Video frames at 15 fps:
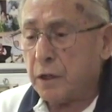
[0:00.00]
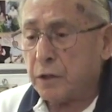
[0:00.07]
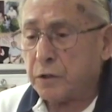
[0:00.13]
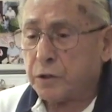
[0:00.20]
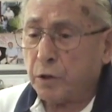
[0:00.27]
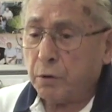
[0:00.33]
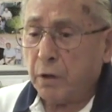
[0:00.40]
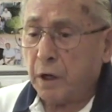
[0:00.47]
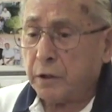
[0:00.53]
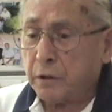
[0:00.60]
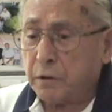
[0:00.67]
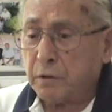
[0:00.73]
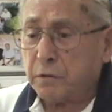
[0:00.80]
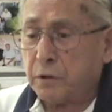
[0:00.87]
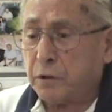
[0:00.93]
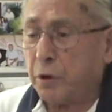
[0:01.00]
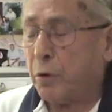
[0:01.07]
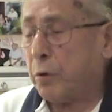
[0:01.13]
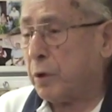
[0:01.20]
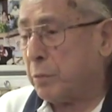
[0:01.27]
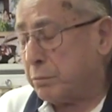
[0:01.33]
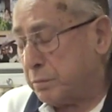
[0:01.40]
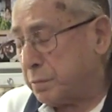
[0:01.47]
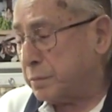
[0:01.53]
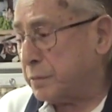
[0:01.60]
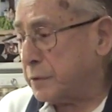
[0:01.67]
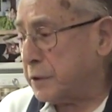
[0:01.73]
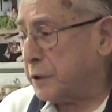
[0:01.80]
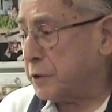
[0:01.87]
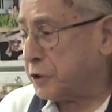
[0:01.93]
So I told him
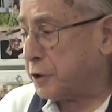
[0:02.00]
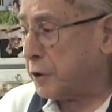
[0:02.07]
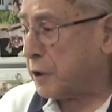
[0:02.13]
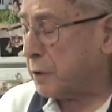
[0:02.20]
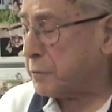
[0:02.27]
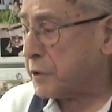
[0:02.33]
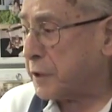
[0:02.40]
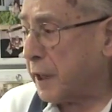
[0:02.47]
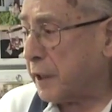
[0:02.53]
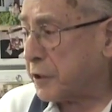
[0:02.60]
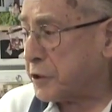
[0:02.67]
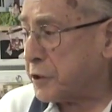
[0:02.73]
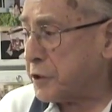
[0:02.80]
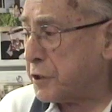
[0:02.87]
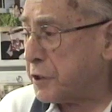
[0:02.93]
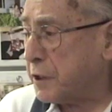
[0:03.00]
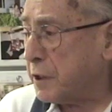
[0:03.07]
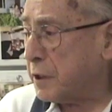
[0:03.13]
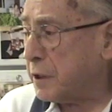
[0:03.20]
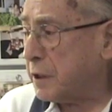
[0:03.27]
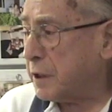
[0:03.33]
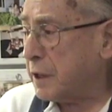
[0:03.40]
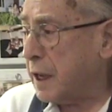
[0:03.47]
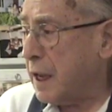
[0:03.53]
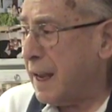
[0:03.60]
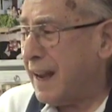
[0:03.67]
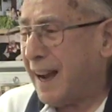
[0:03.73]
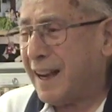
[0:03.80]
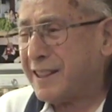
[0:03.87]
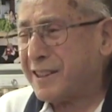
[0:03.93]
the circumstances.
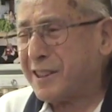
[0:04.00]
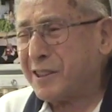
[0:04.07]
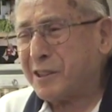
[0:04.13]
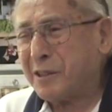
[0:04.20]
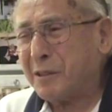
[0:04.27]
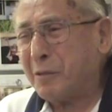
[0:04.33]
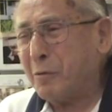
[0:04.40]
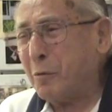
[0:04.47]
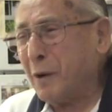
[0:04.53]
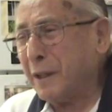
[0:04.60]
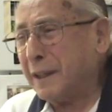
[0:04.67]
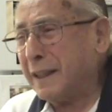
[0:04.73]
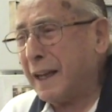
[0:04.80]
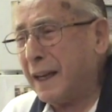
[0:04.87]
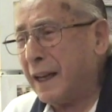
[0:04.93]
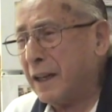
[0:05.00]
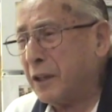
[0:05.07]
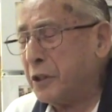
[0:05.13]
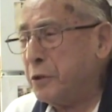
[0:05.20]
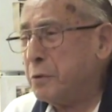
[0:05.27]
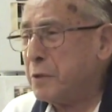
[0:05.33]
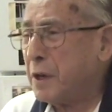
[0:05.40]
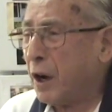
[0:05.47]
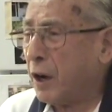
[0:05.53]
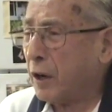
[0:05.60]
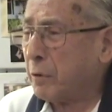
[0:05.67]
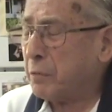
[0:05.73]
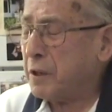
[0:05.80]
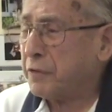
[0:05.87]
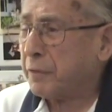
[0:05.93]
I says, what in the hell are you
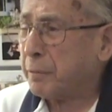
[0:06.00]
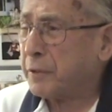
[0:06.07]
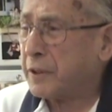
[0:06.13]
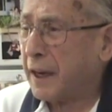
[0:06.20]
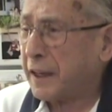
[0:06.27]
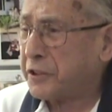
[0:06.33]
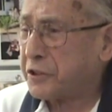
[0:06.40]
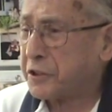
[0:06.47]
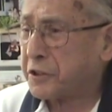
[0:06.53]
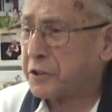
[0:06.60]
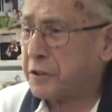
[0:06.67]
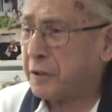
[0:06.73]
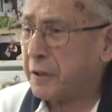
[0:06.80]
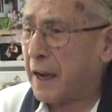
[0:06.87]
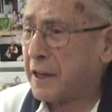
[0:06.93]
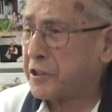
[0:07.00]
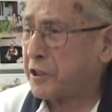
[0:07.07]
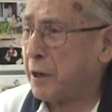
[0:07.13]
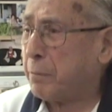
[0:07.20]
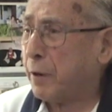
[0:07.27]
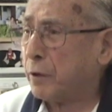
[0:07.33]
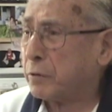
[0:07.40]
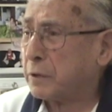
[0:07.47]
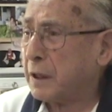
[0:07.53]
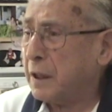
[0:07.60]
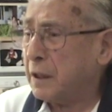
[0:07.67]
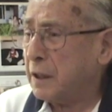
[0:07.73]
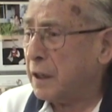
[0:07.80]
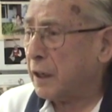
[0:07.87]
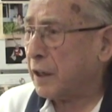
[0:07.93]
calling me from Texas to ask about
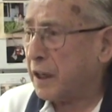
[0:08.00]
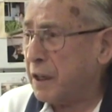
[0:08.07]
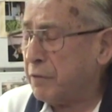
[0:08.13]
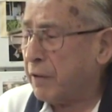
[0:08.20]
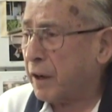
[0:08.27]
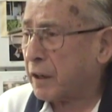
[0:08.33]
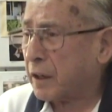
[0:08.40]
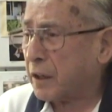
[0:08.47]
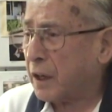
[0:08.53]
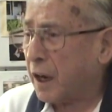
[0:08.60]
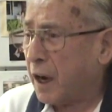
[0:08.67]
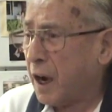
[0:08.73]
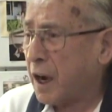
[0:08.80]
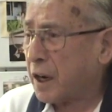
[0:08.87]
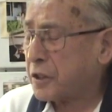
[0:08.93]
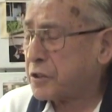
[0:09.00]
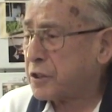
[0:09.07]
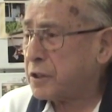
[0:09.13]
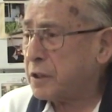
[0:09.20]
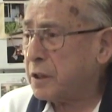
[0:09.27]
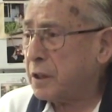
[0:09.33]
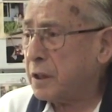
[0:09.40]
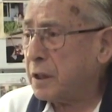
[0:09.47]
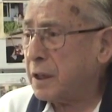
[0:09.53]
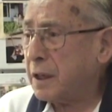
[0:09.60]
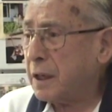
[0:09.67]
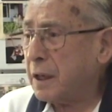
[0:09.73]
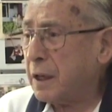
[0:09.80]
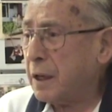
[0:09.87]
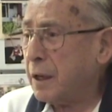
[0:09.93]
Levon and the Hawks?
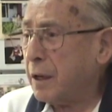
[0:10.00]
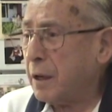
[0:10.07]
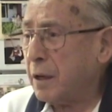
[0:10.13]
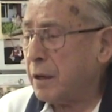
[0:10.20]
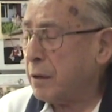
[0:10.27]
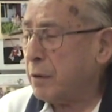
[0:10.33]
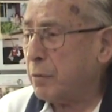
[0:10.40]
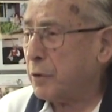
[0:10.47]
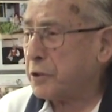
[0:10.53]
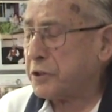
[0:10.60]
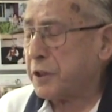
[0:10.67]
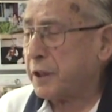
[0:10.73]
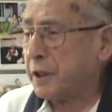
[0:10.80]
Where's the